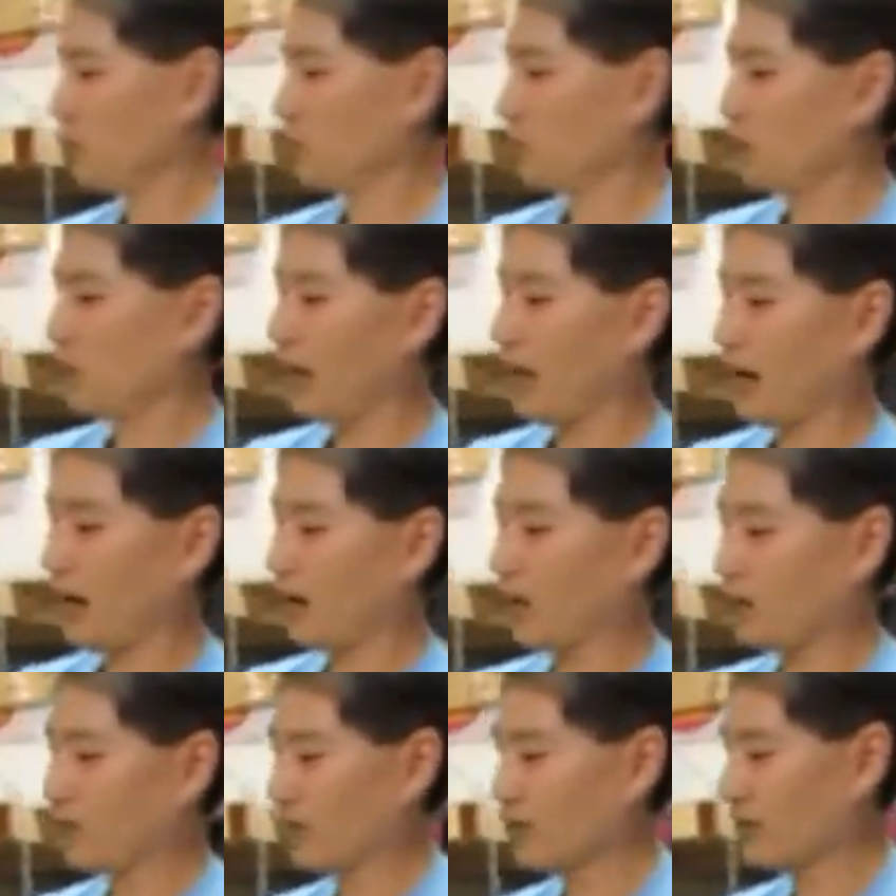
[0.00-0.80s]
what
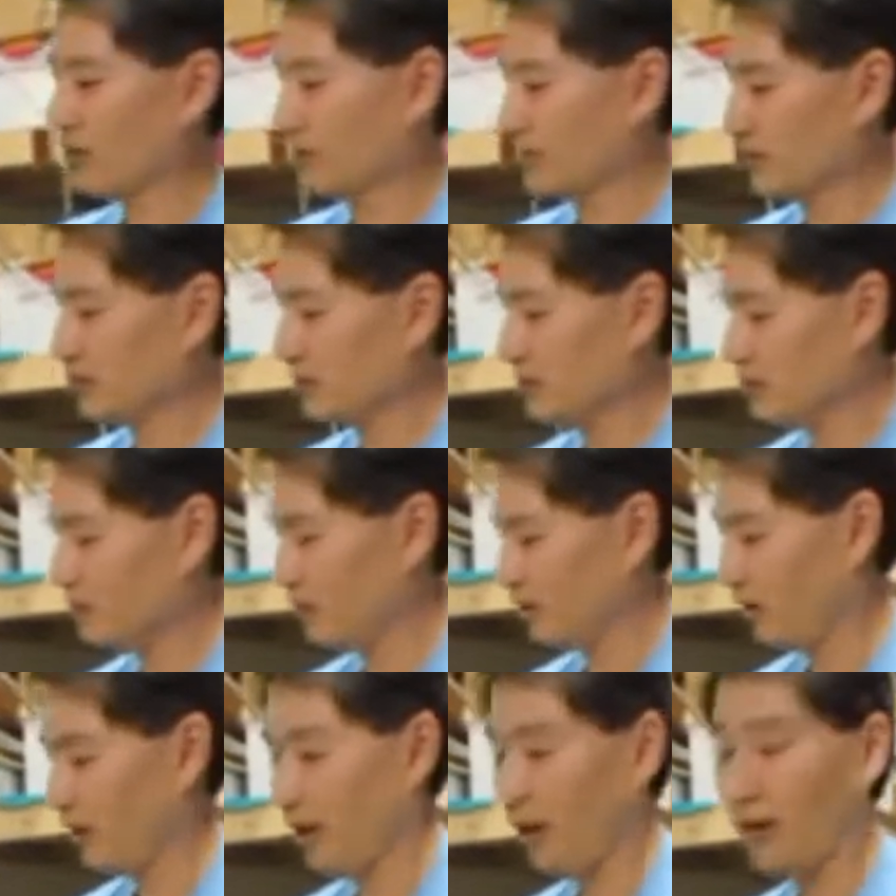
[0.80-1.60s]
I learned
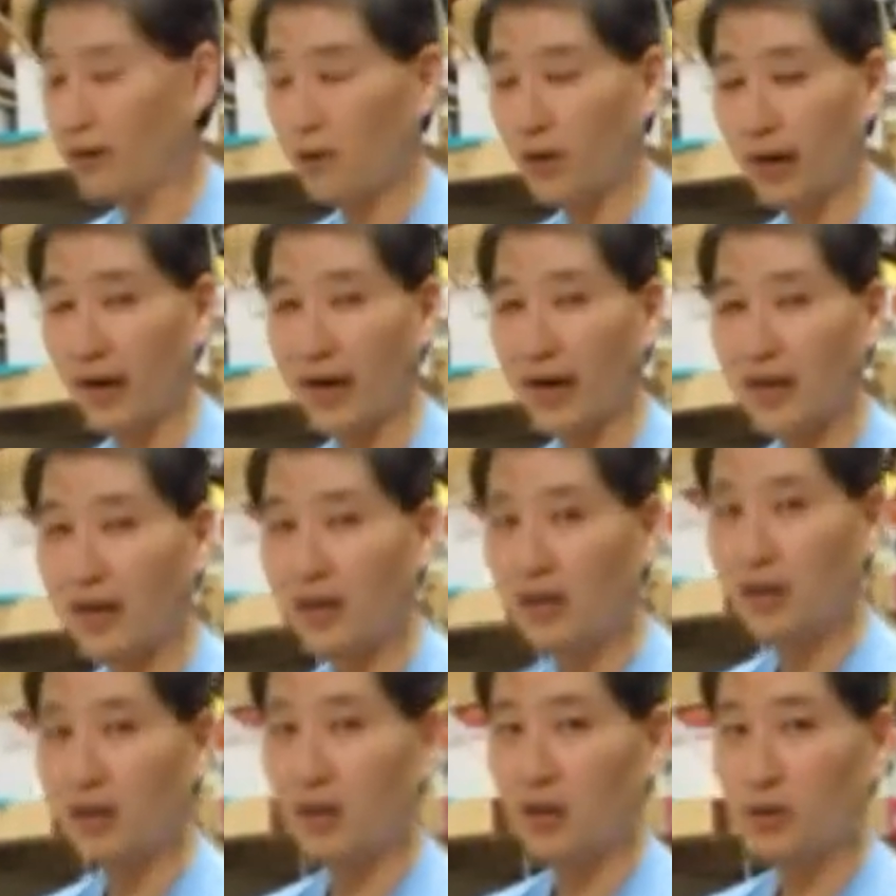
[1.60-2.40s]
the hard way
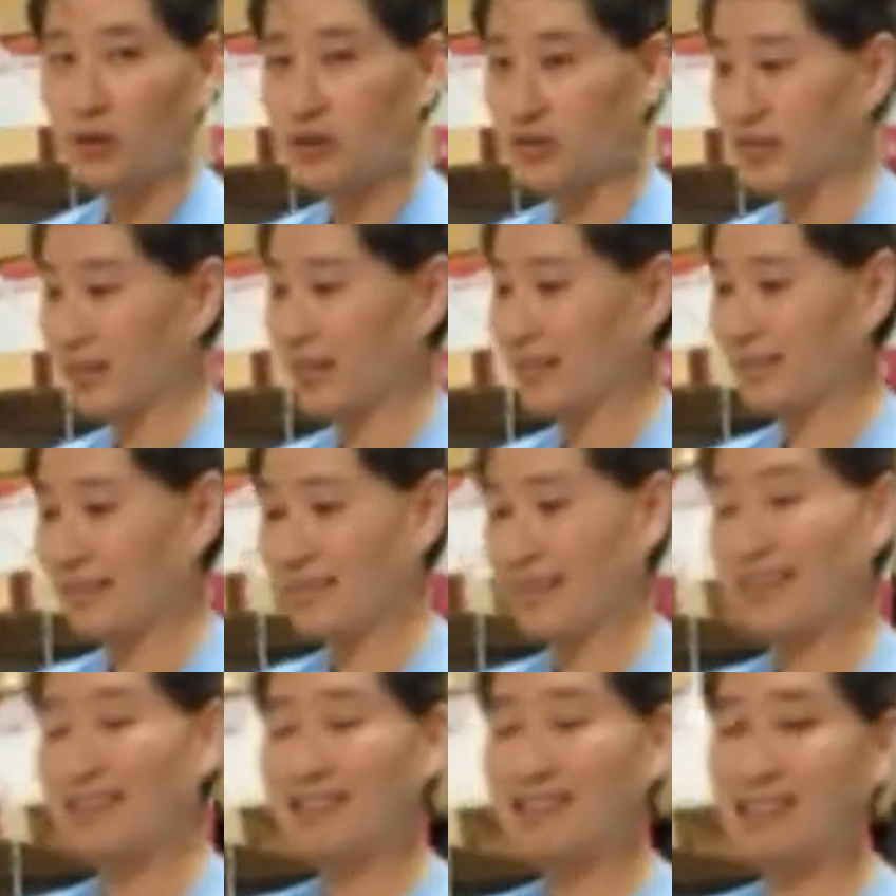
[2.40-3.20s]
was like
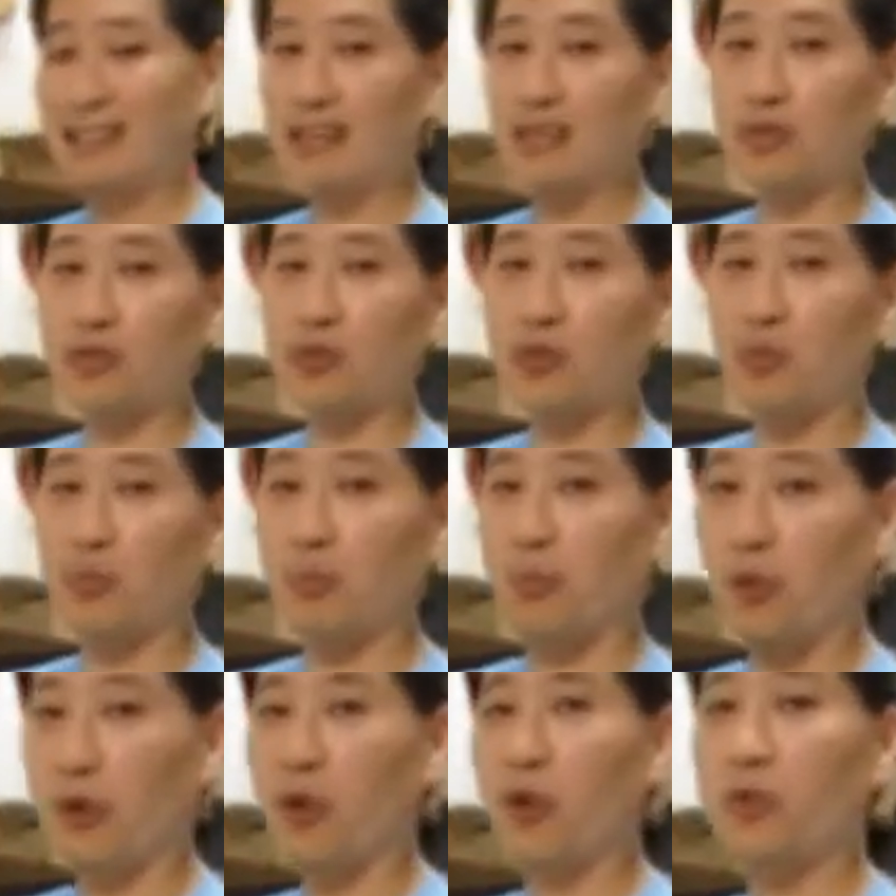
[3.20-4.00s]
these things are
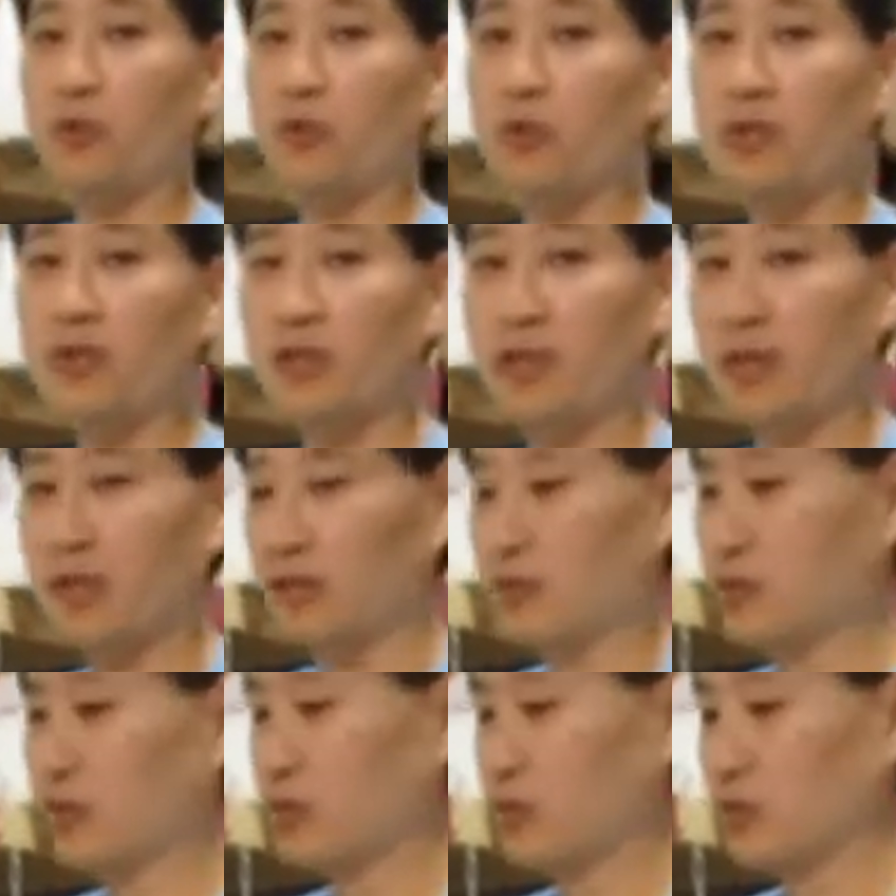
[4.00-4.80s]
prone
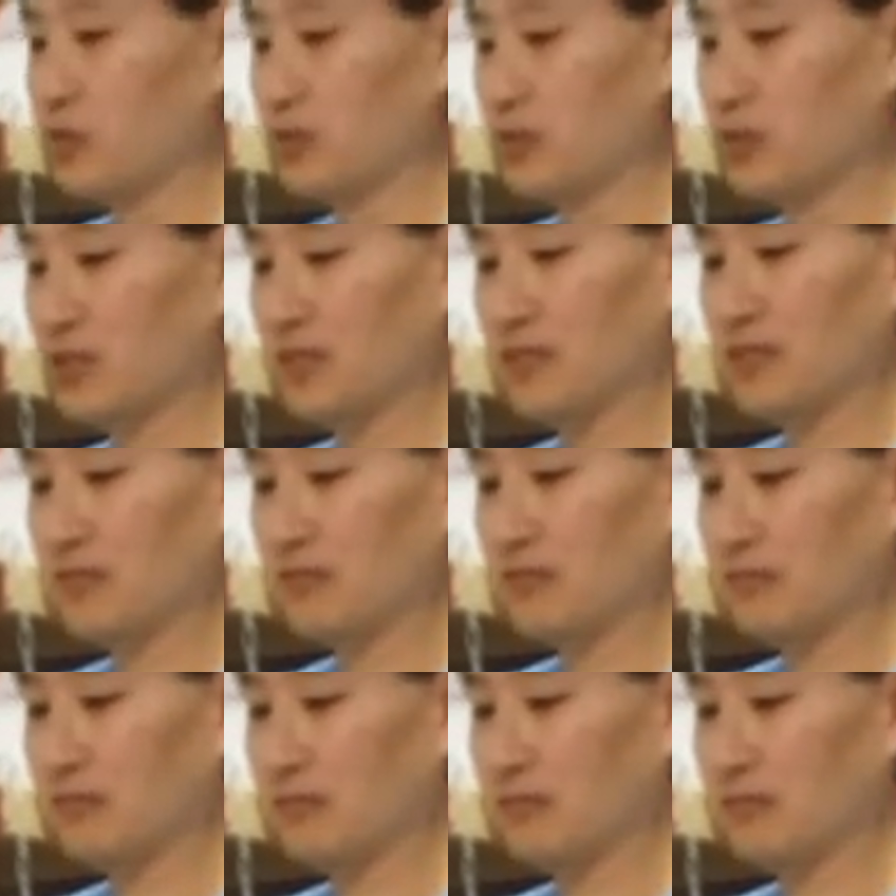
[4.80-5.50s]
to just